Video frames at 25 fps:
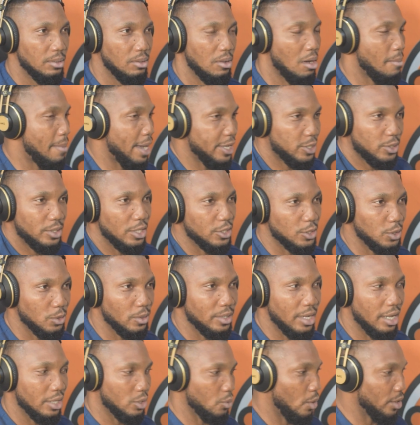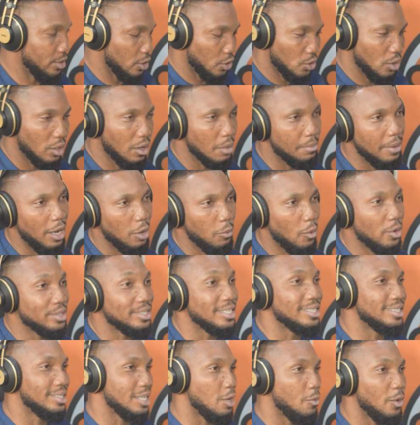All my students know that. What's the song about?
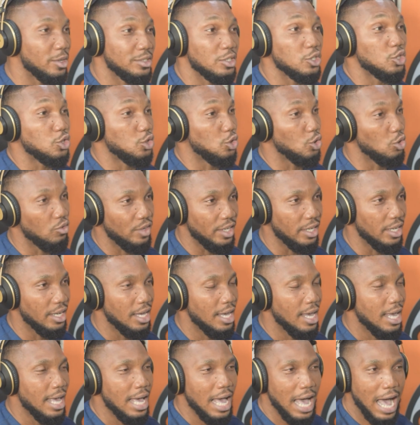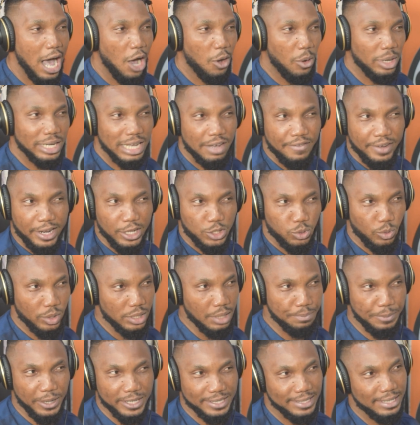What's it saying? What's the story? How can I relate to
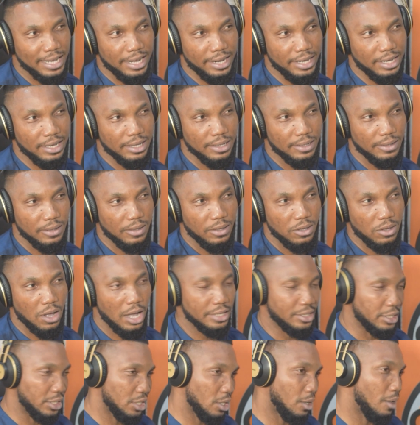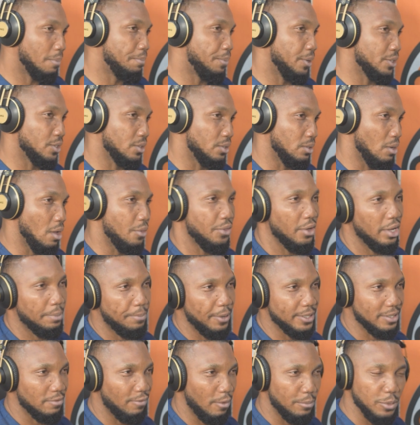it personally? As a second person, a
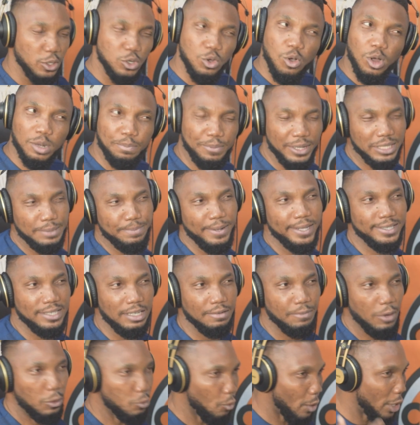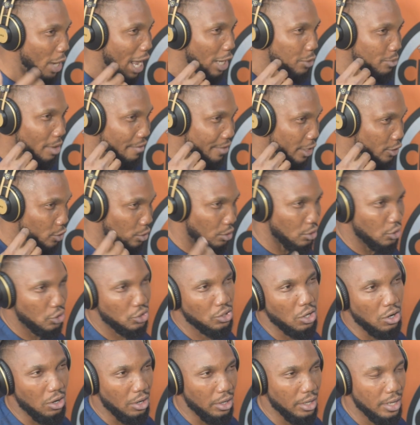third person, from a God perspective, how do I relate to
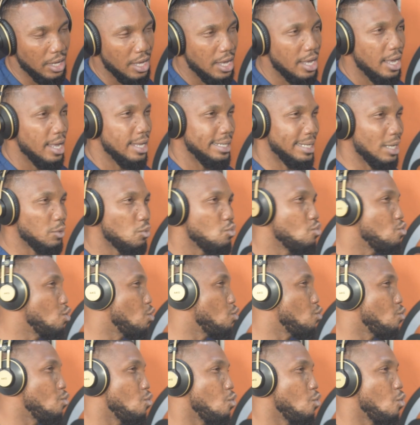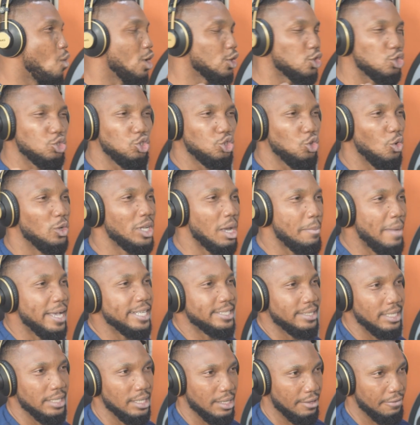this song? Then what zone am I
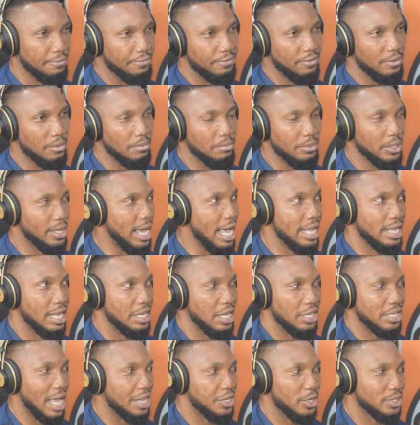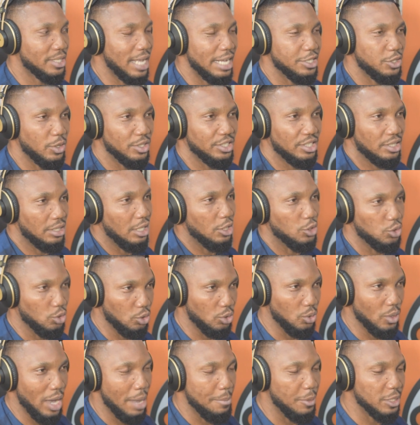singing from? Because I just can't just sing
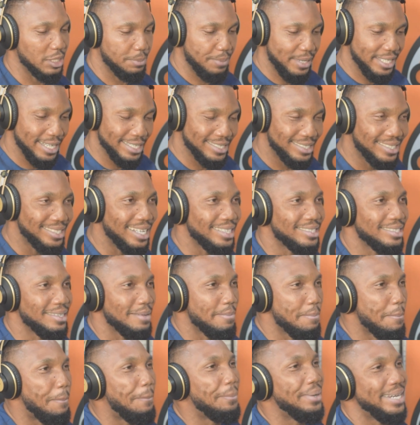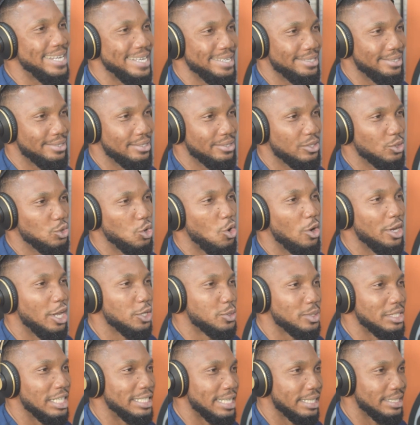to you. I must be in a certain place to
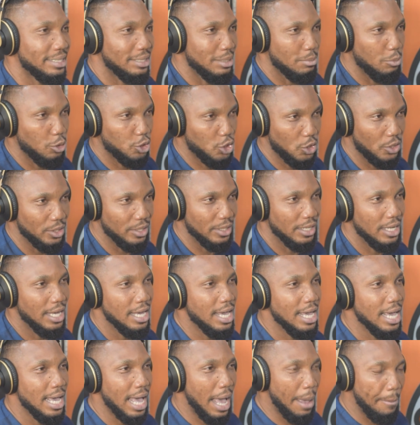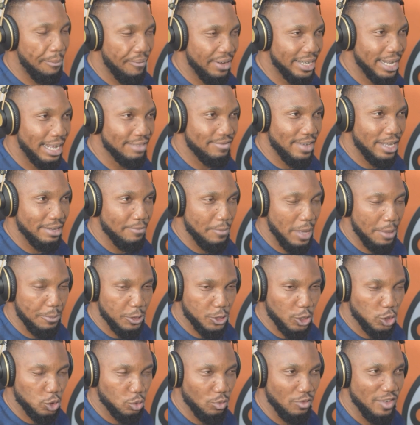connect to the certain emotion and bring that
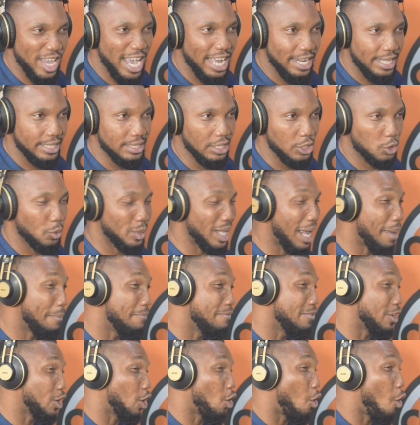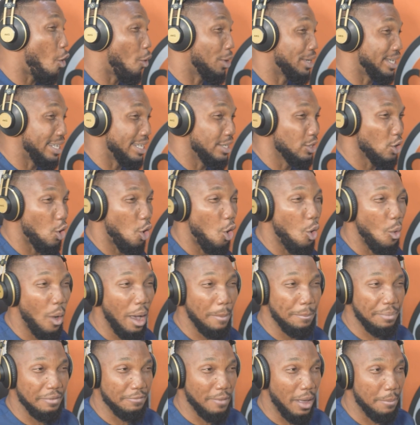emotion to reality. So that I'm recording
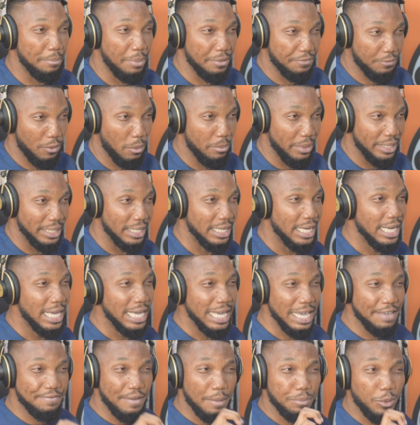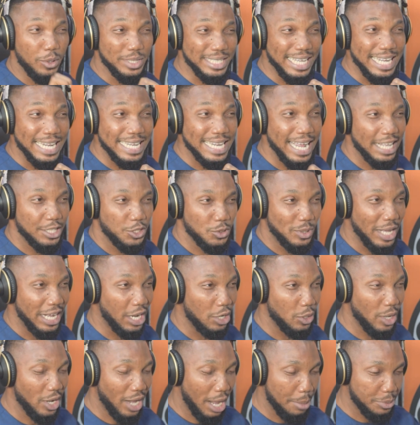or I'm performing. If I'm not in that zone, I
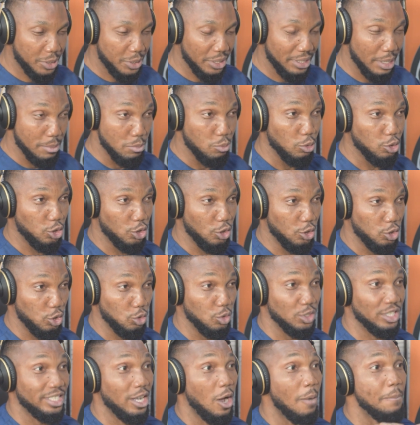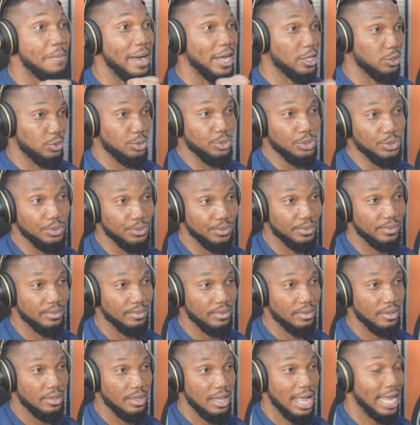cannot capture the emotions to sell back to you,
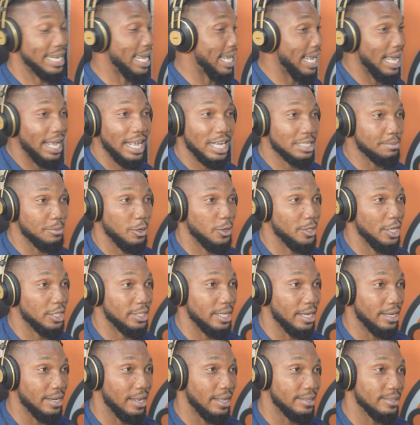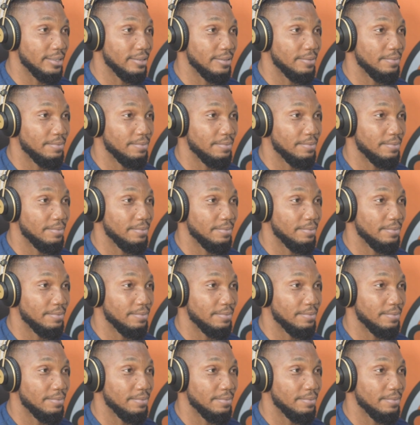and I can't catch my audience like that.